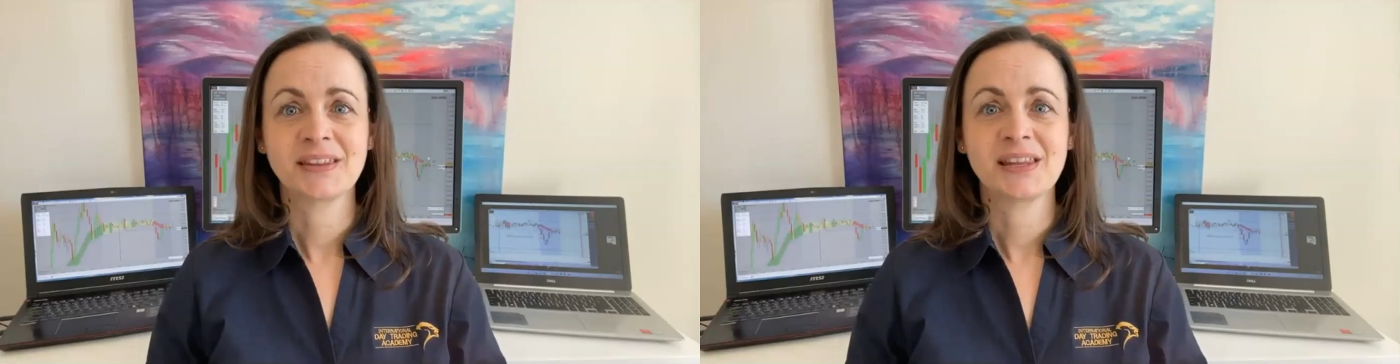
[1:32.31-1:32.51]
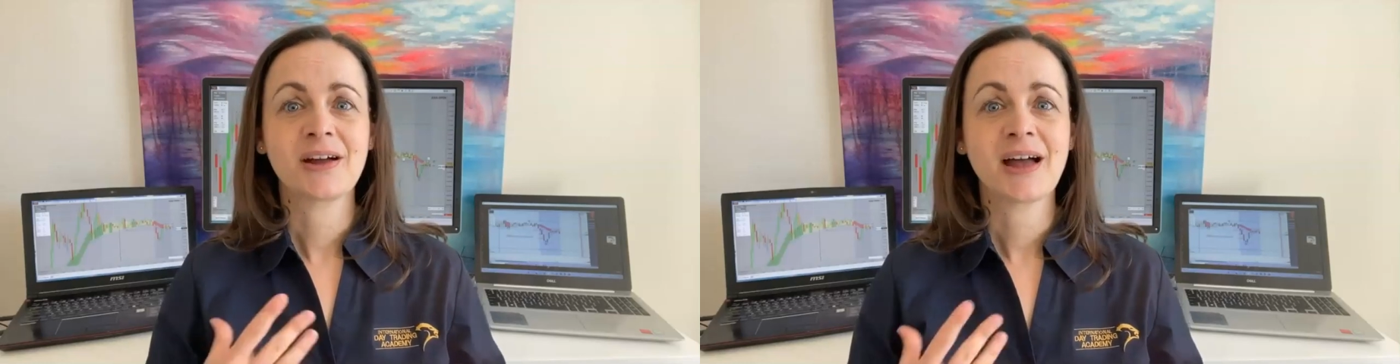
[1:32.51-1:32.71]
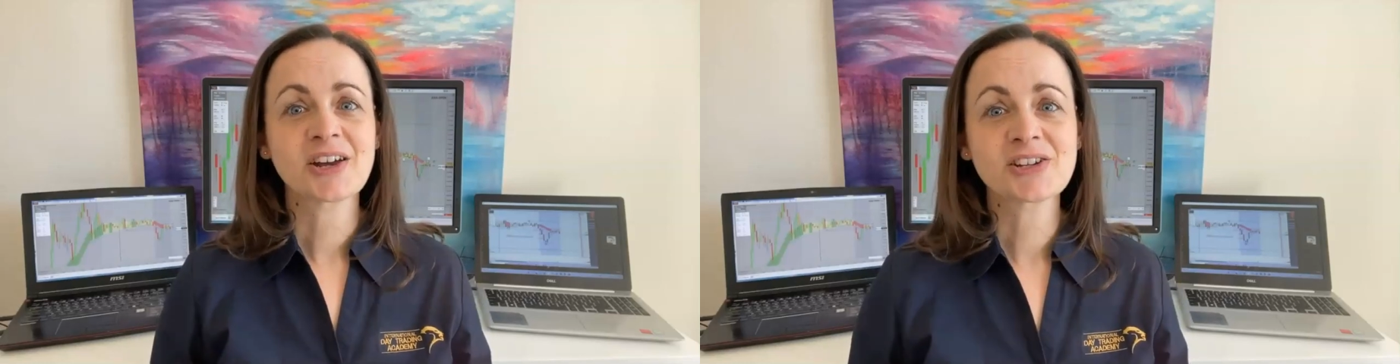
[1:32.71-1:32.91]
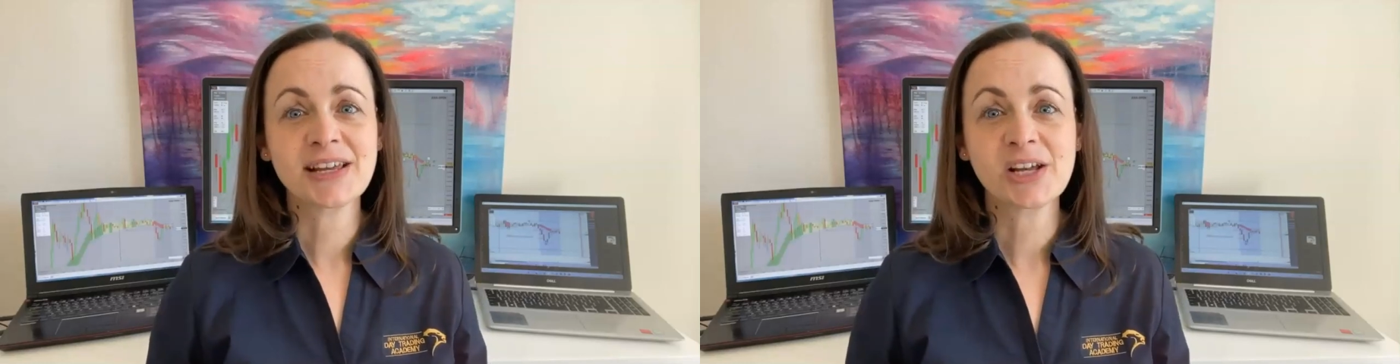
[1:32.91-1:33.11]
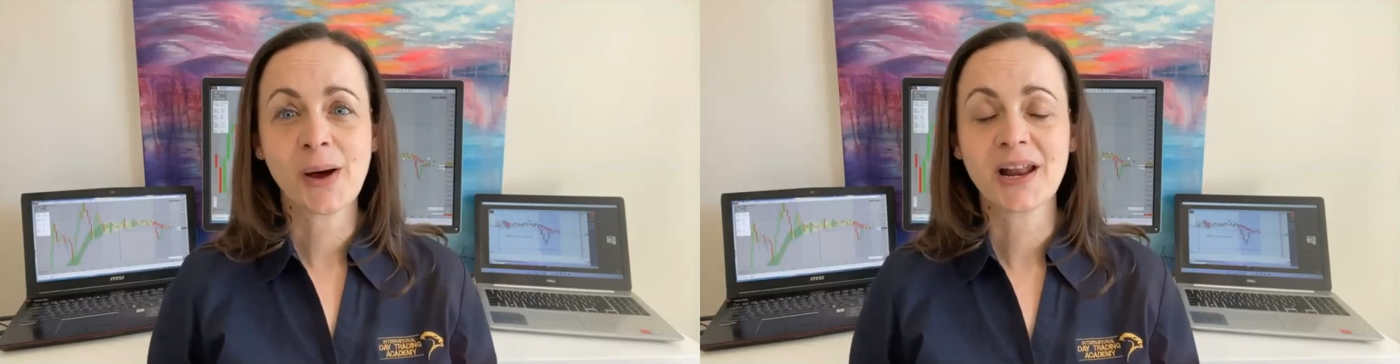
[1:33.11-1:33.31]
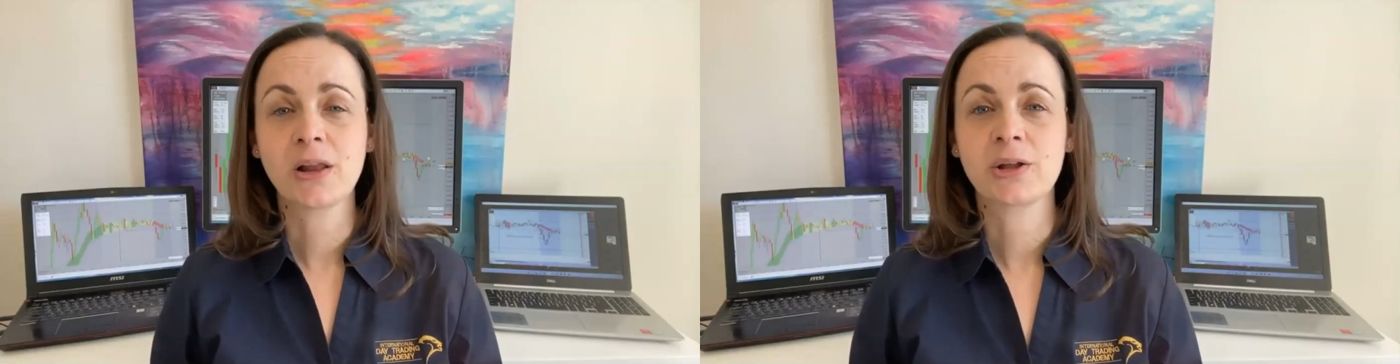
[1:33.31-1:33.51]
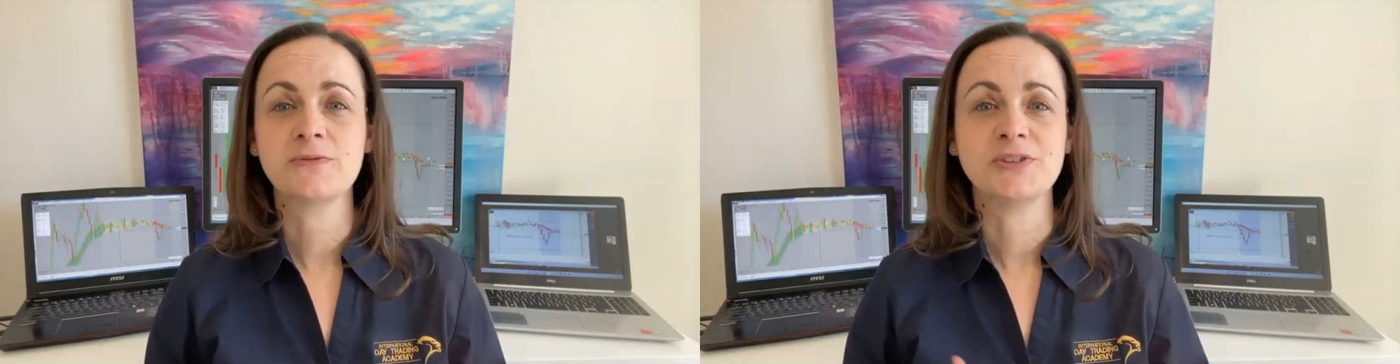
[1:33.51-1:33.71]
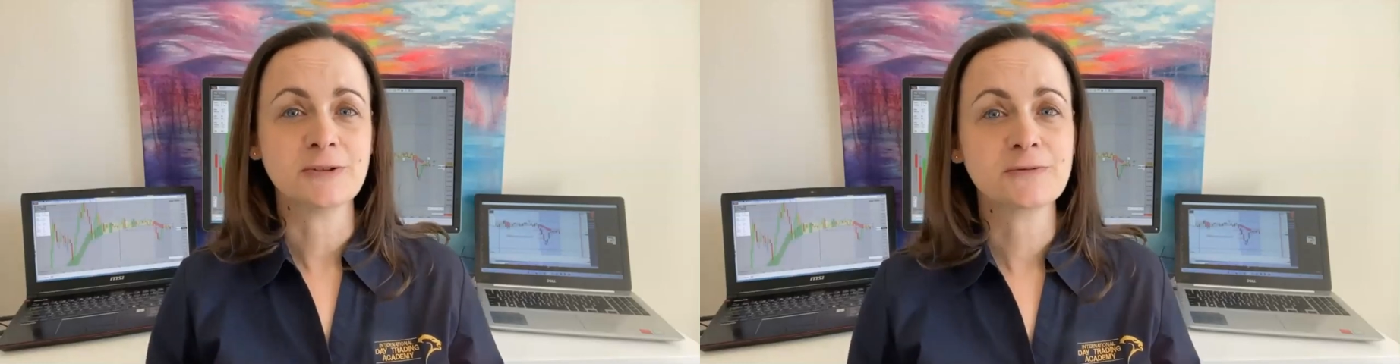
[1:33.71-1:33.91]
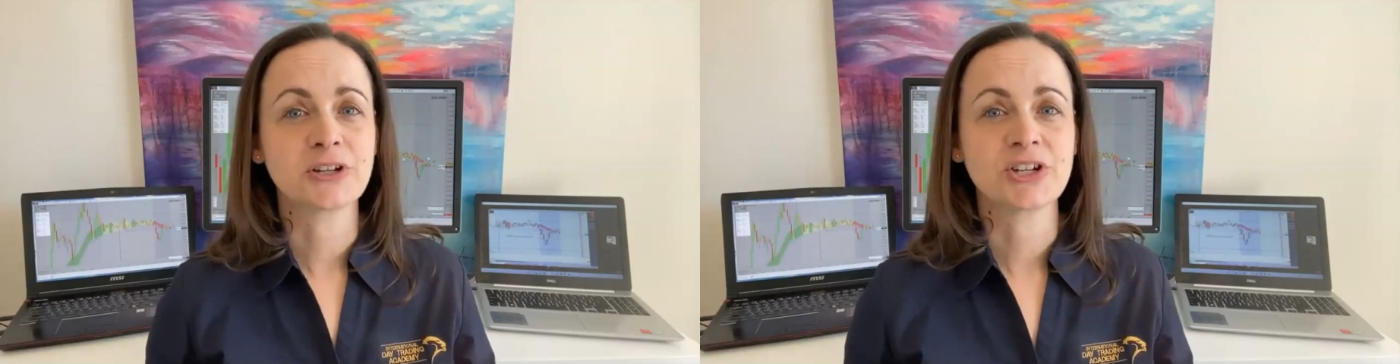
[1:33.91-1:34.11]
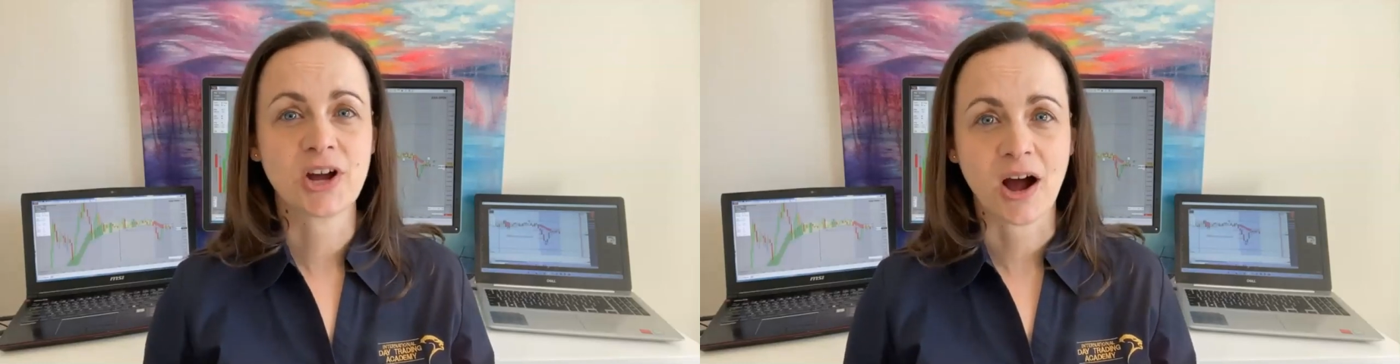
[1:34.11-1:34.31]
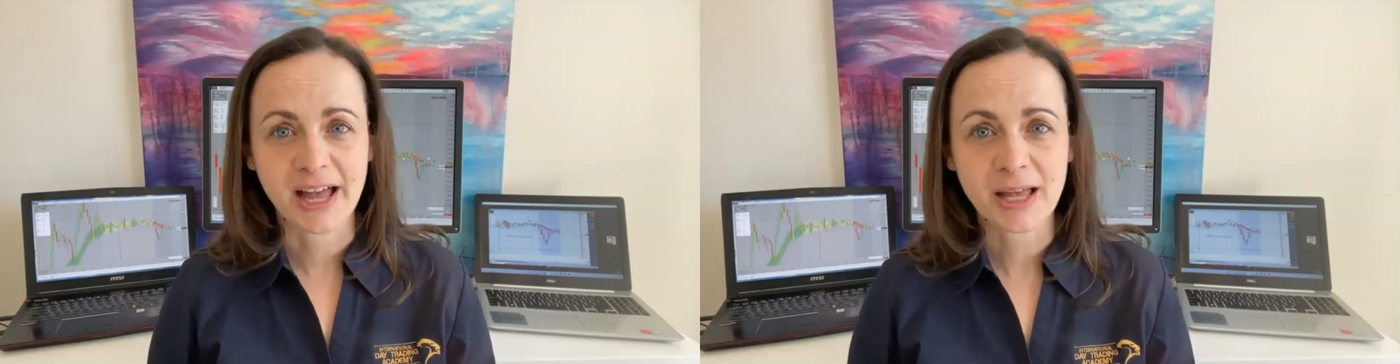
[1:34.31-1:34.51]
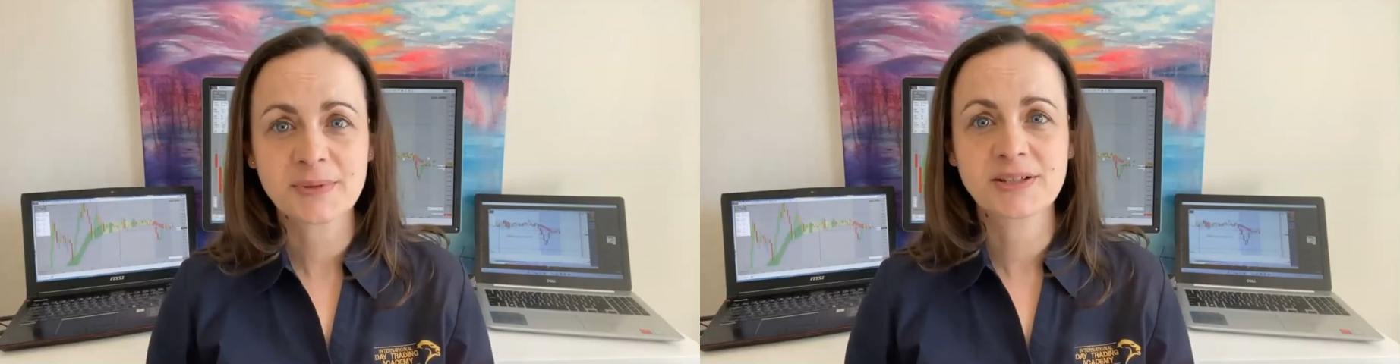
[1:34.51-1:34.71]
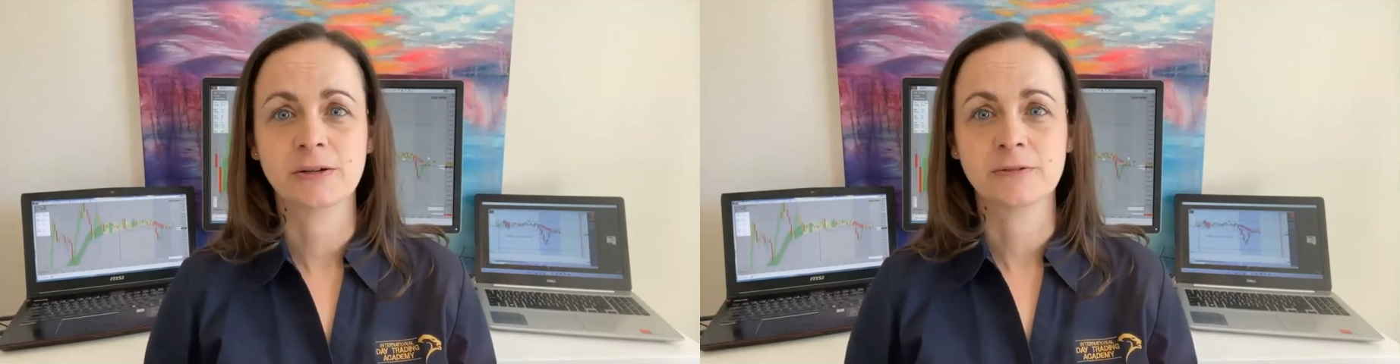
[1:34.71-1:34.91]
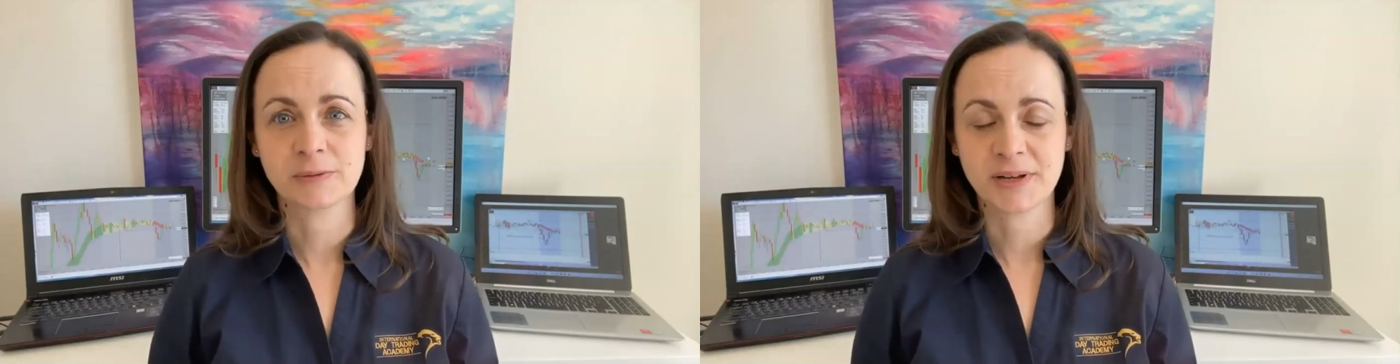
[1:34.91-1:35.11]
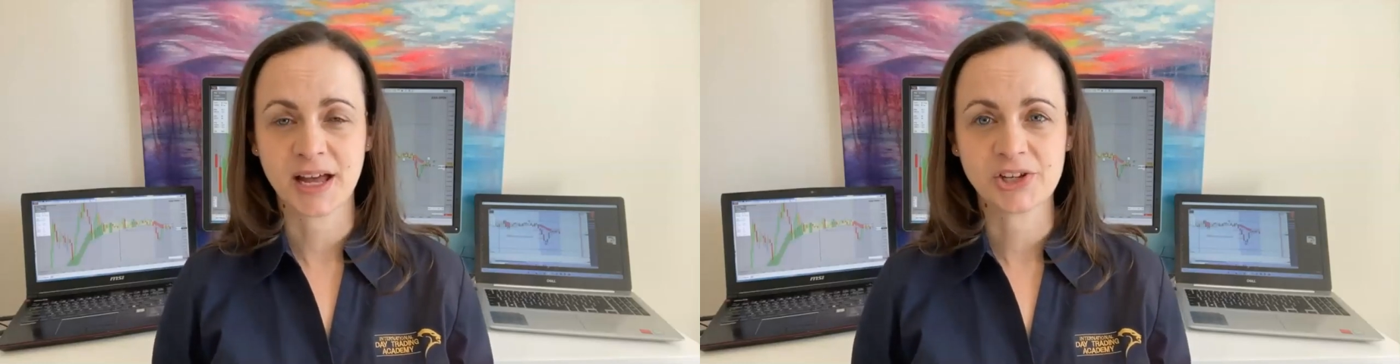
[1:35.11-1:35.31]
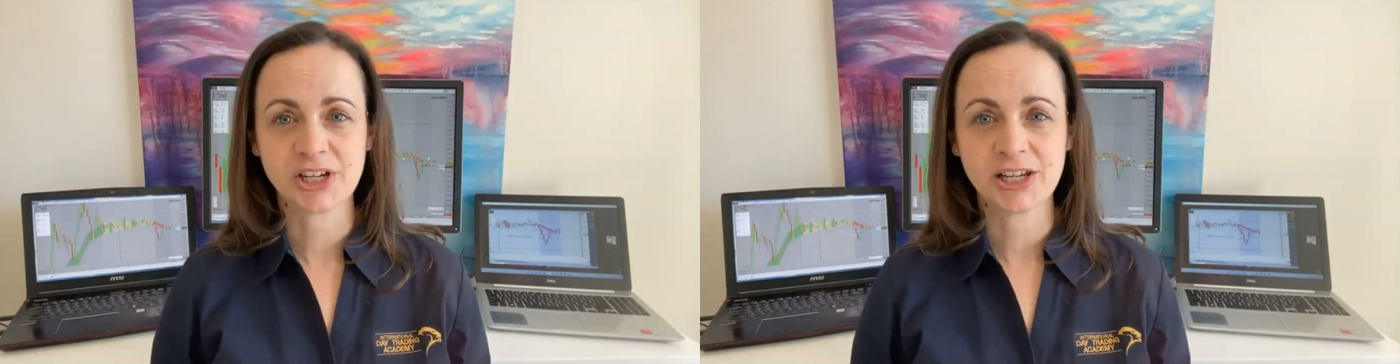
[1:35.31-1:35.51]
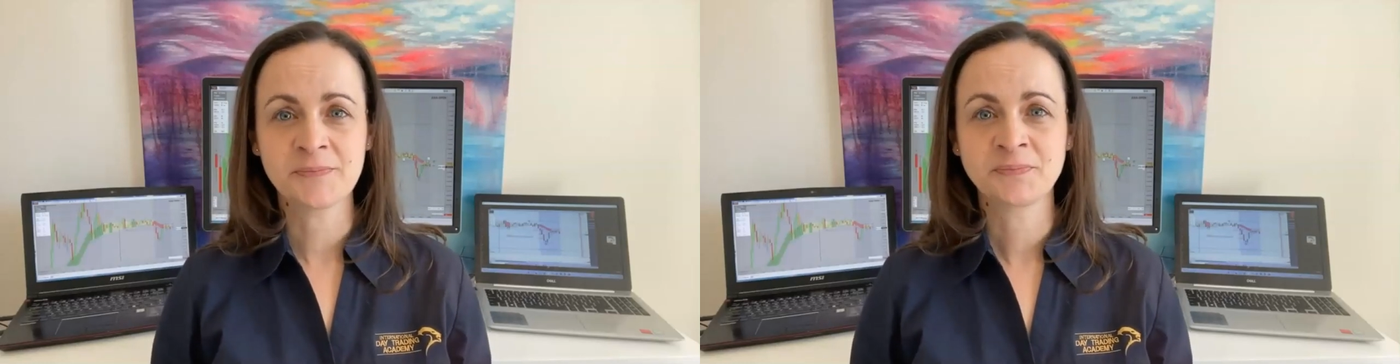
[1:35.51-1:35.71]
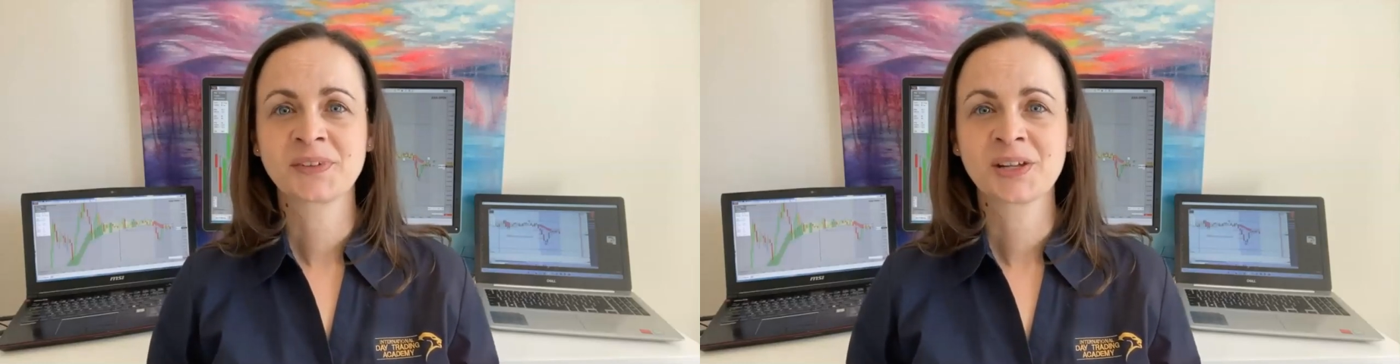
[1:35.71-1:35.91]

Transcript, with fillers: And there are actually quite a lot of different types of Fibonacci.